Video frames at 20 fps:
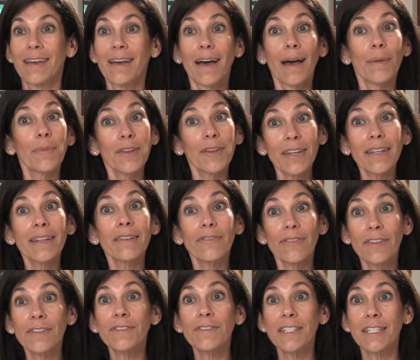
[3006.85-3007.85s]
I'm looking at
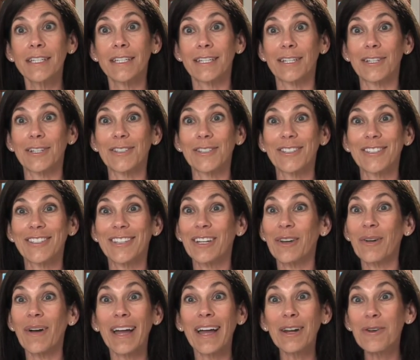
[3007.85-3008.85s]
50 years.
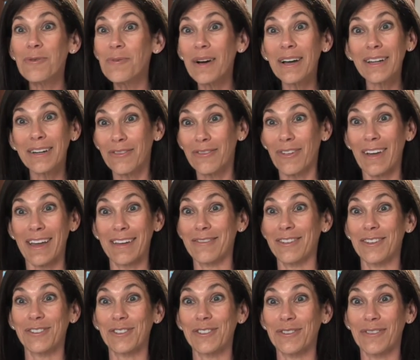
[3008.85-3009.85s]
I don't want a
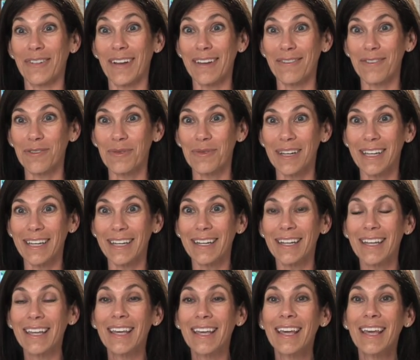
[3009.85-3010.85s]
5-year survival rate.
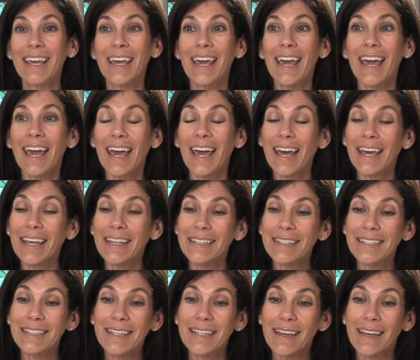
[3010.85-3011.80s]
And,